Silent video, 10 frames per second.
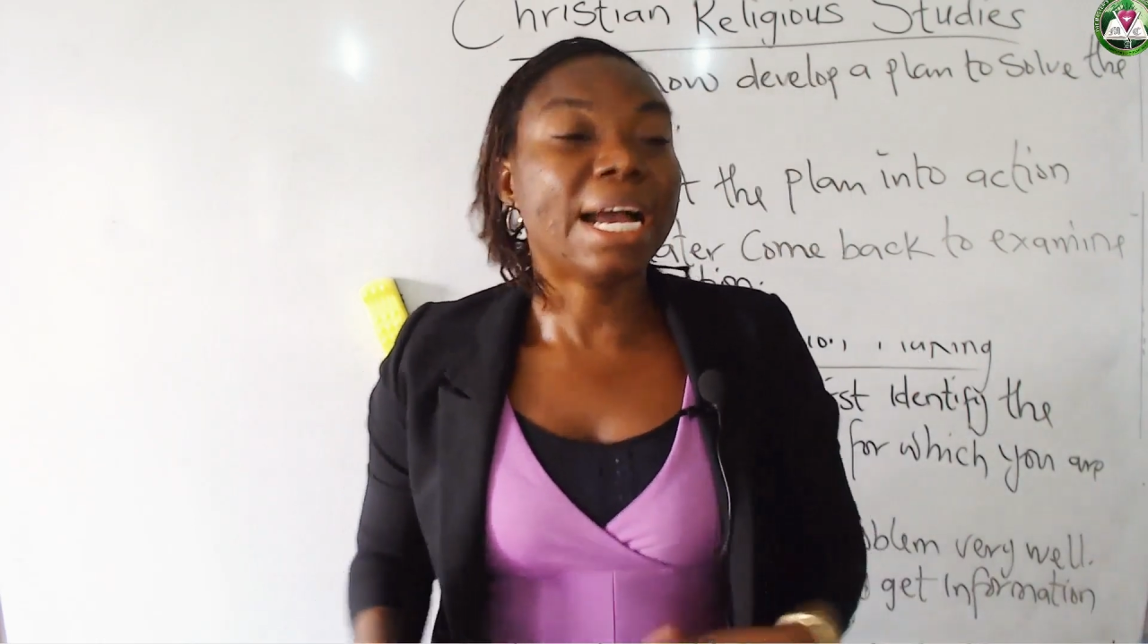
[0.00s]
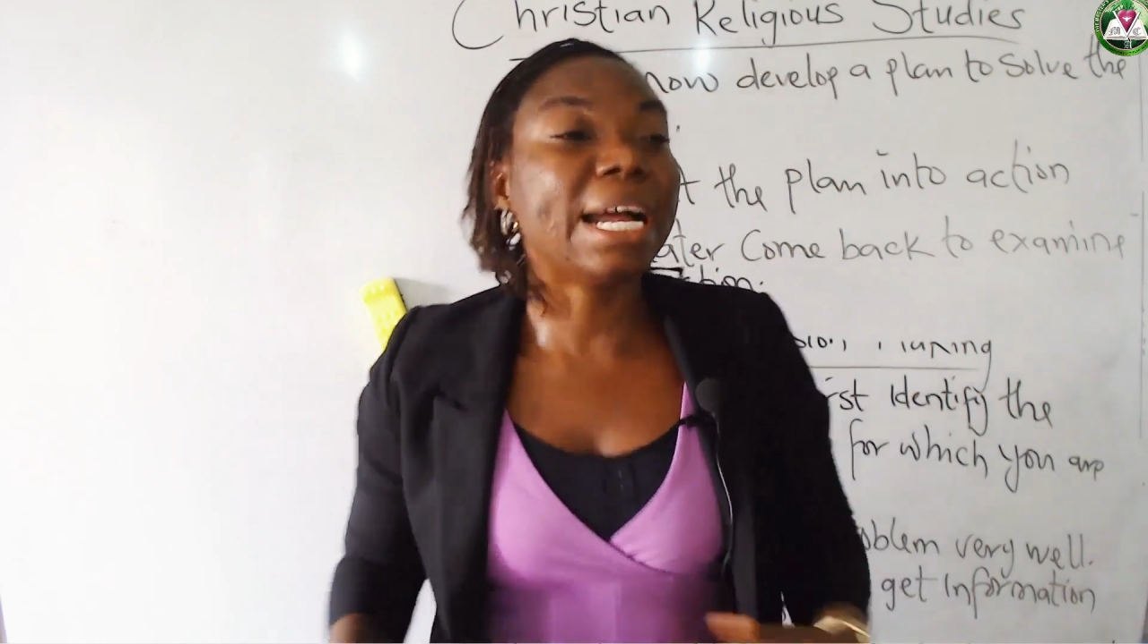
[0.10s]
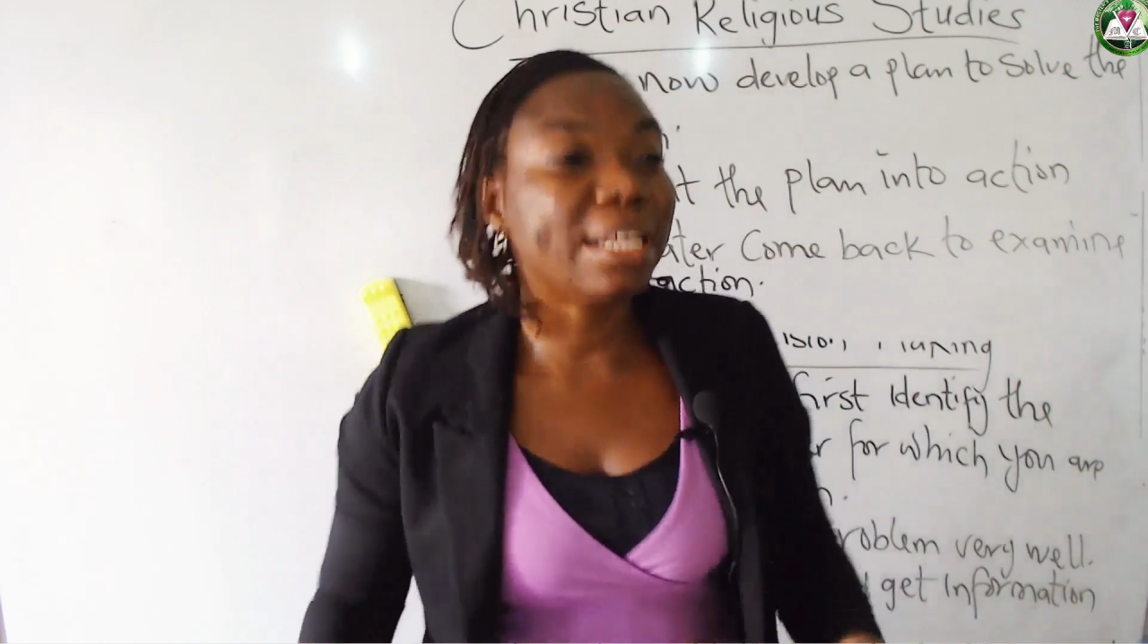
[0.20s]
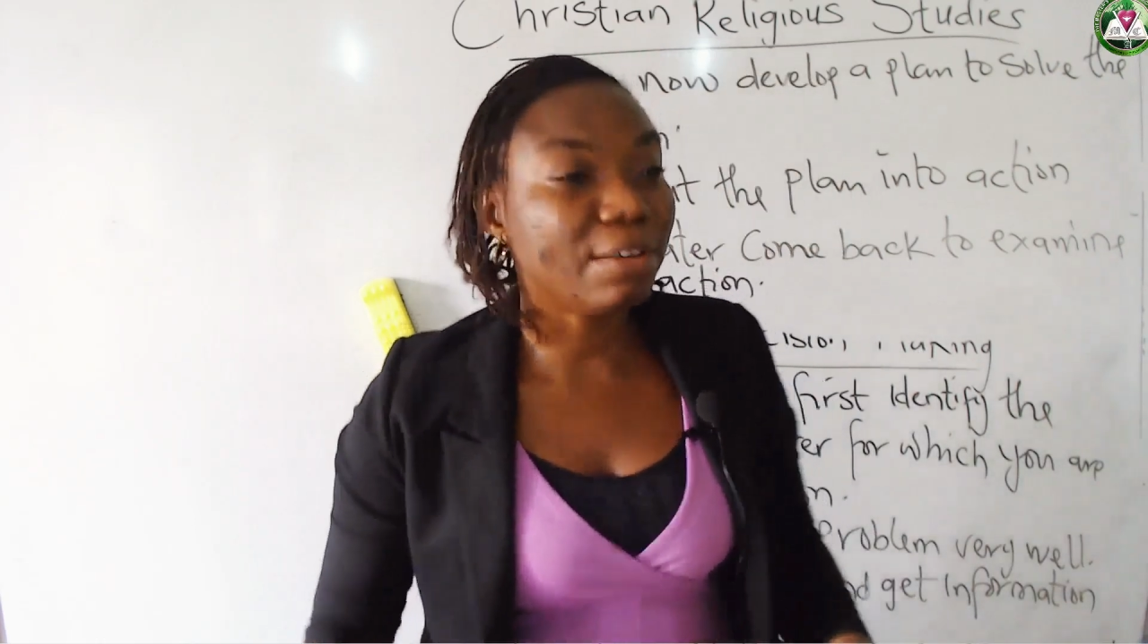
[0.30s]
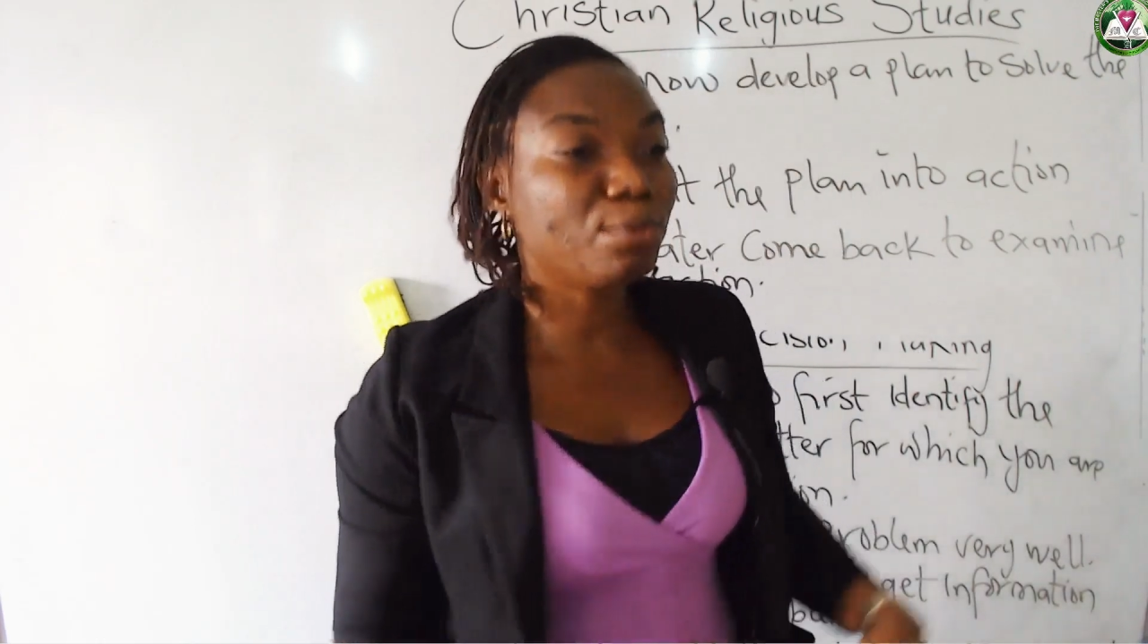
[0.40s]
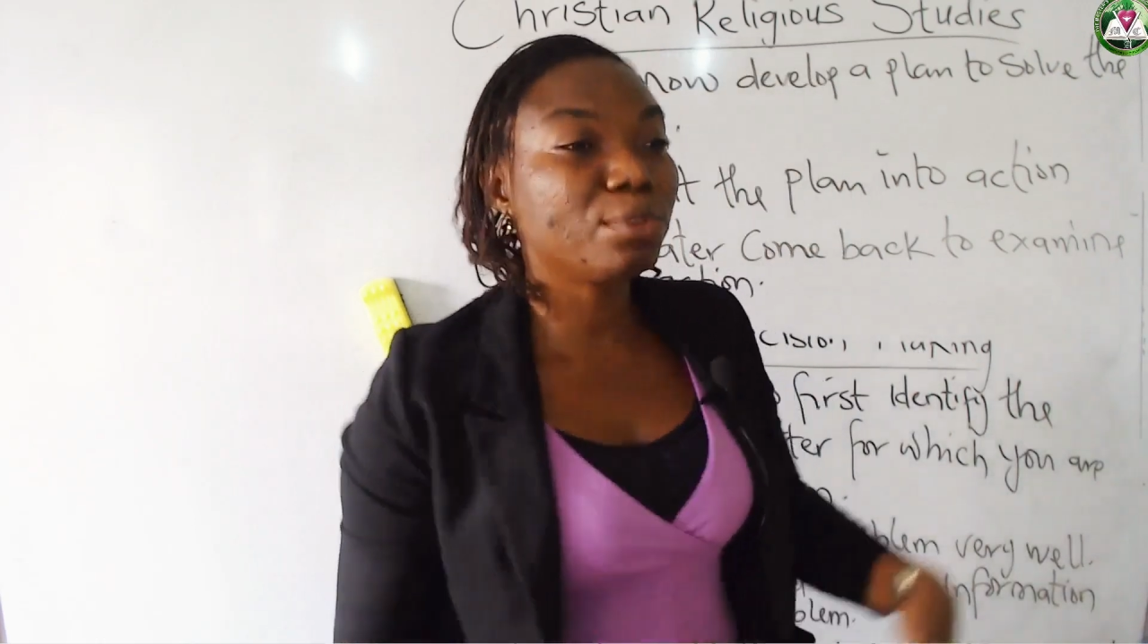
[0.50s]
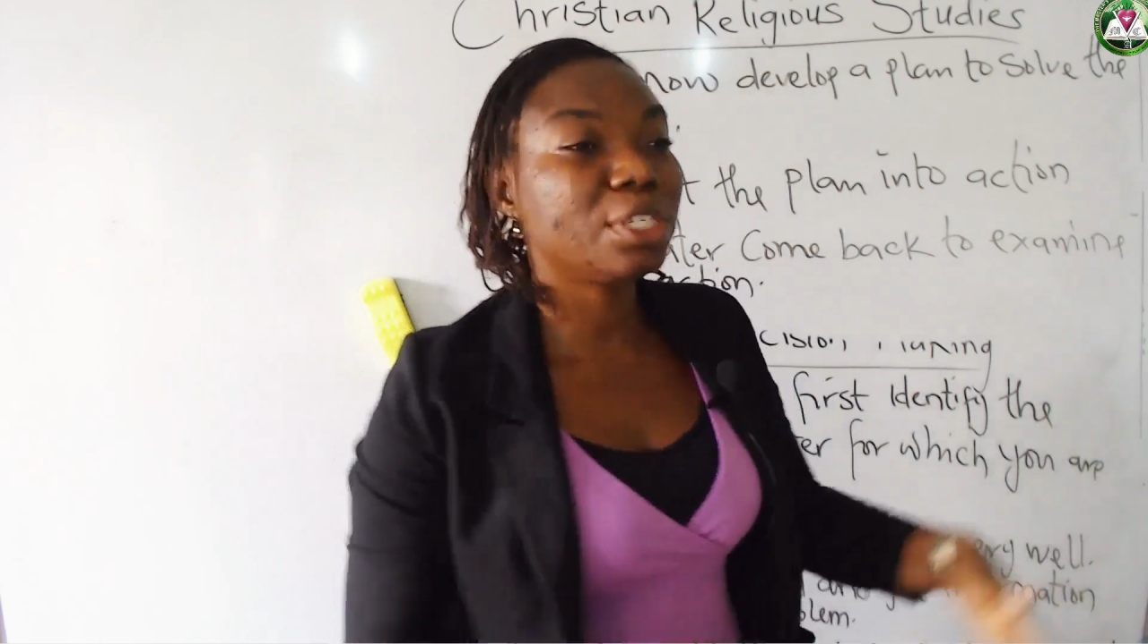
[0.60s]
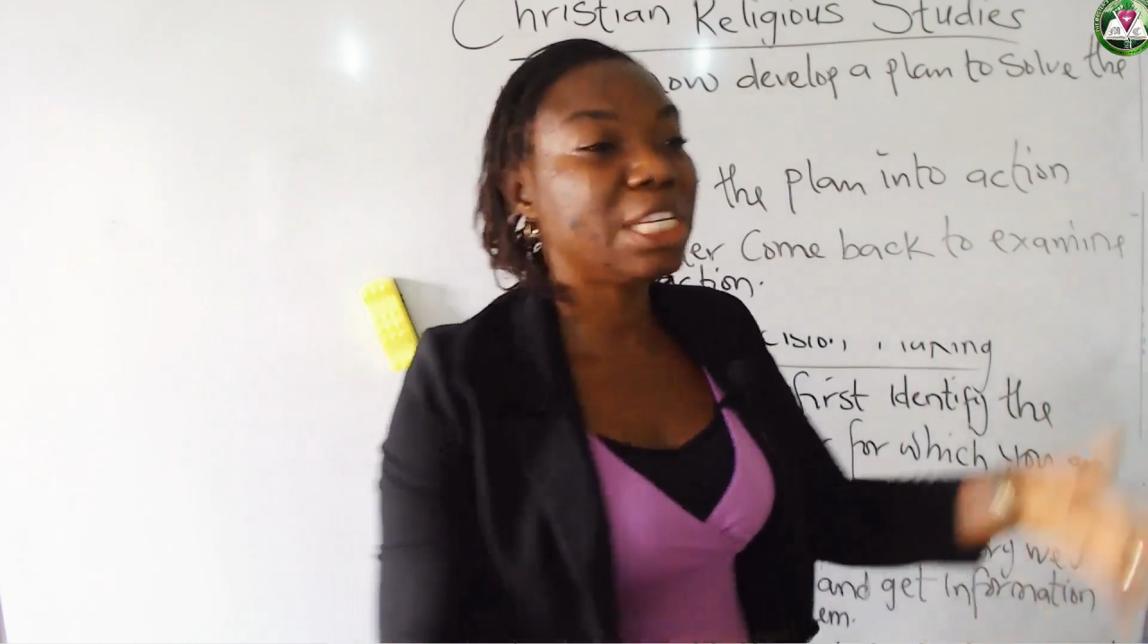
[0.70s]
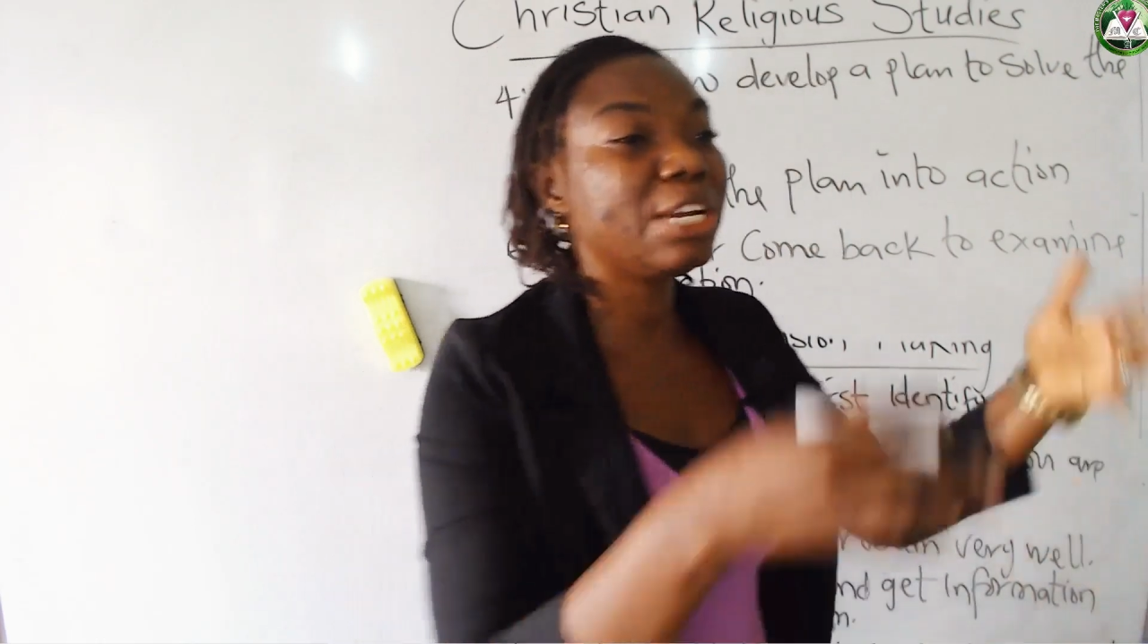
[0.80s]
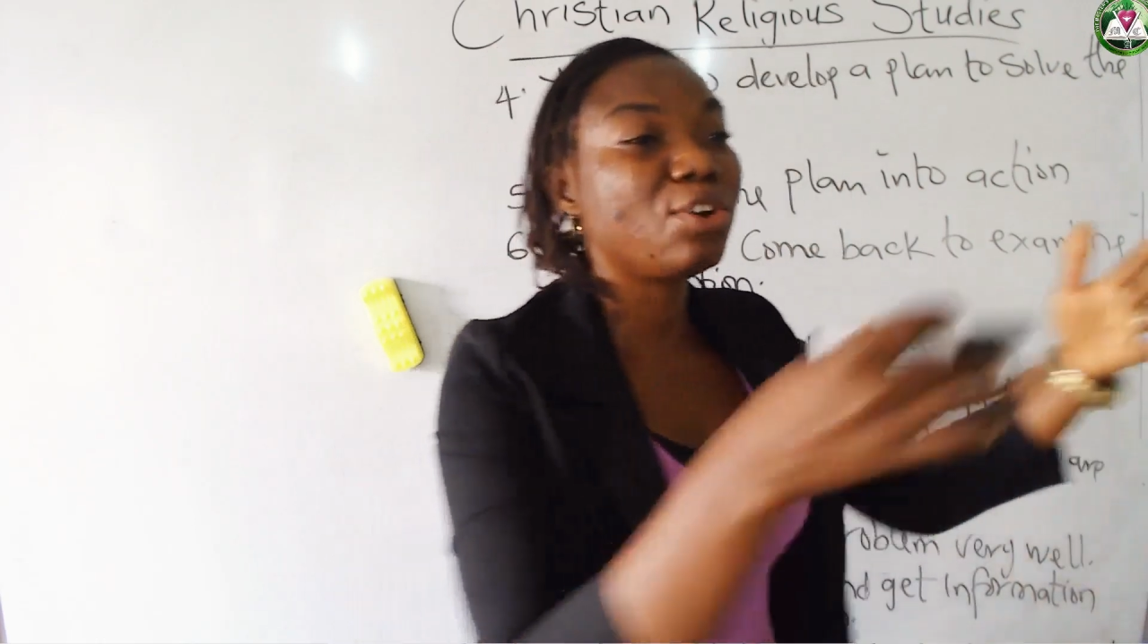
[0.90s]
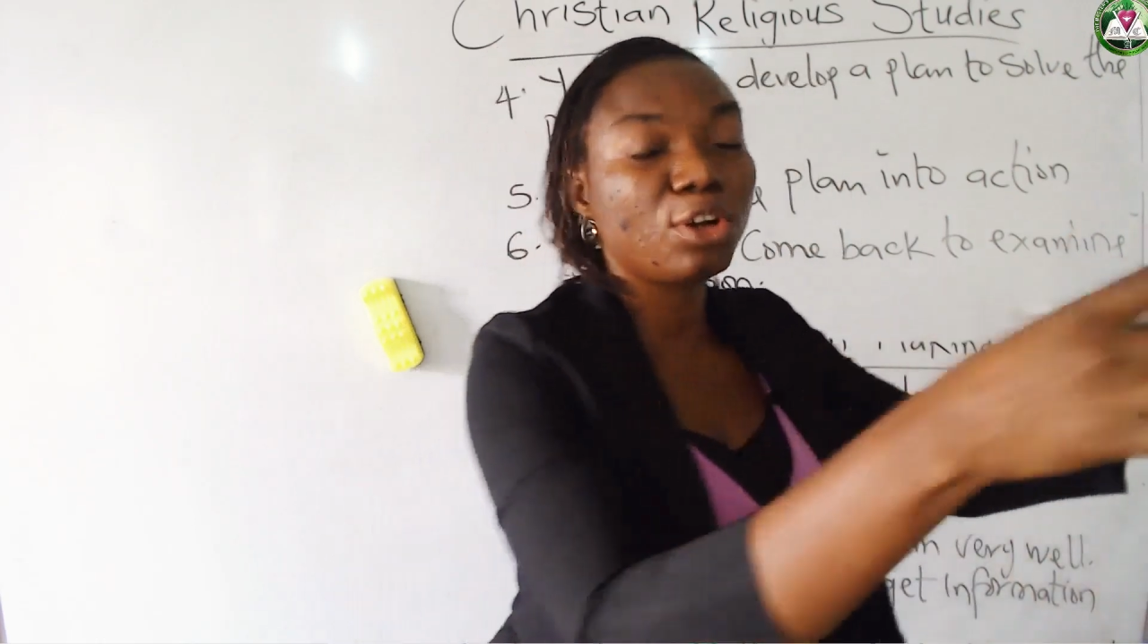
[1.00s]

And if we still